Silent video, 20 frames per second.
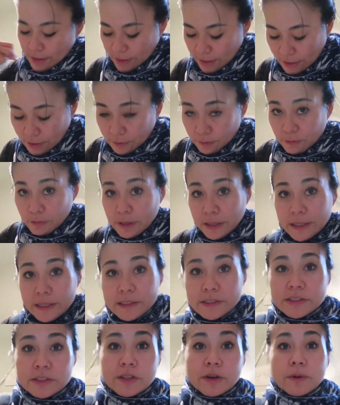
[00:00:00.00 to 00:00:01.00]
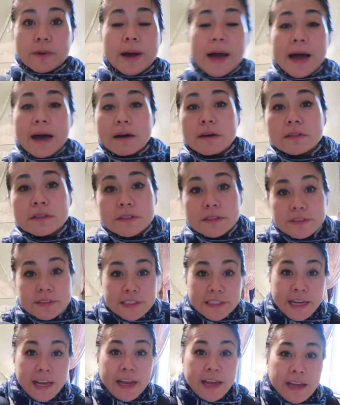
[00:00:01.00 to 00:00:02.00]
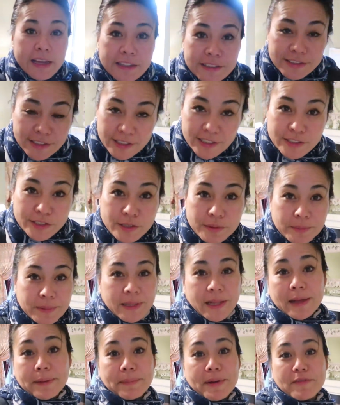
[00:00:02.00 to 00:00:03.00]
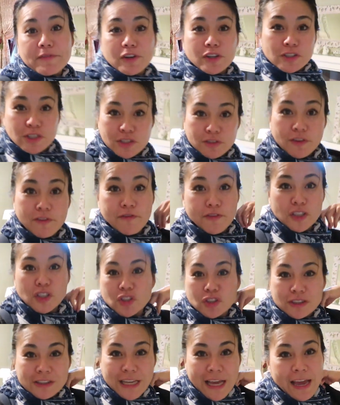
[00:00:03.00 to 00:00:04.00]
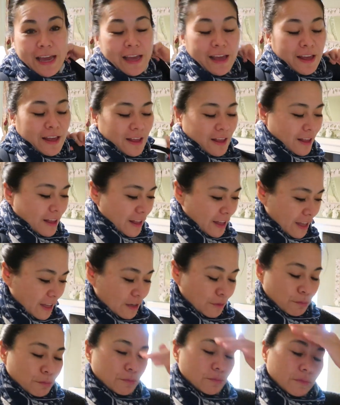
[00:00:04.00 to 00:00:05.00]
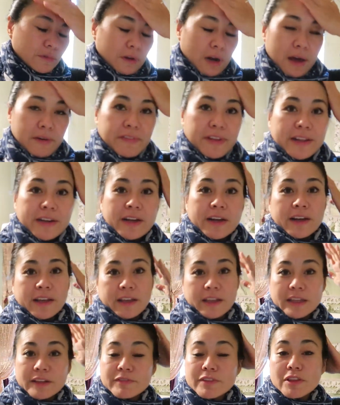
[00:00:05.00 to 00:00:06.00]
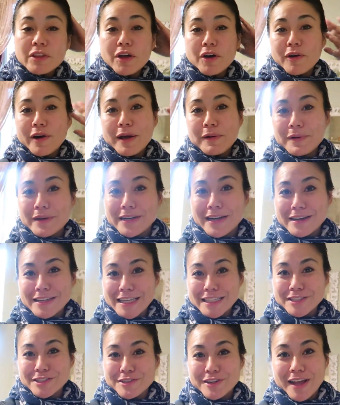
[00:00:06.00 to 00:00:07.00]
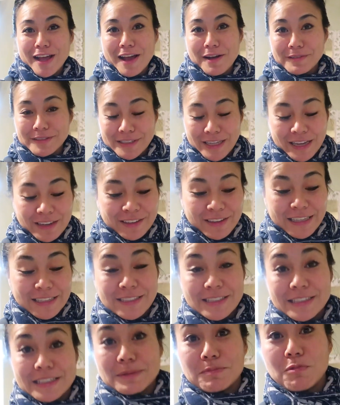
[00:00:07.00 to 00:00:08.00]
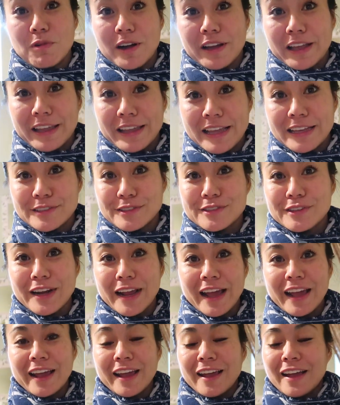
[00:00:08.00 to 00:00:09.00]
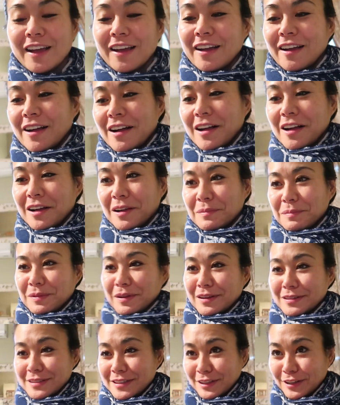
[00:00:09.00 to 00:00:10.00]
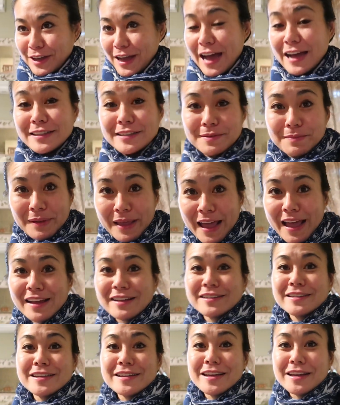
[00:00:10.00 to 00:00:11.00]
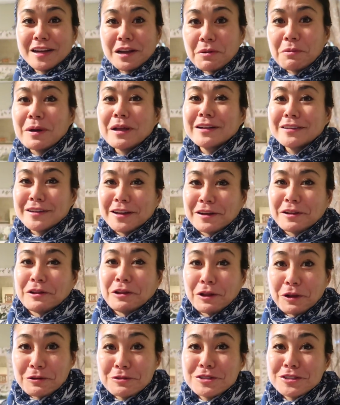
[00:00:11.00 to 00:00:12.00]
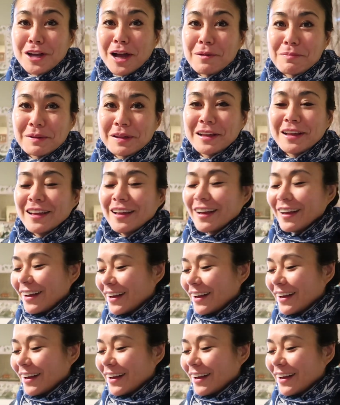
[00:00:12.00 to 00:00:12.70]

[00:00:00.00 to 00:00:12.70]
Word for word: Getting ready to go out today. Today's gonna be like my first official day in Ravenna, even though I went out yesterday. I was kind of like sleepwalking yesterday um, until I had some candy and I went clothes shopping.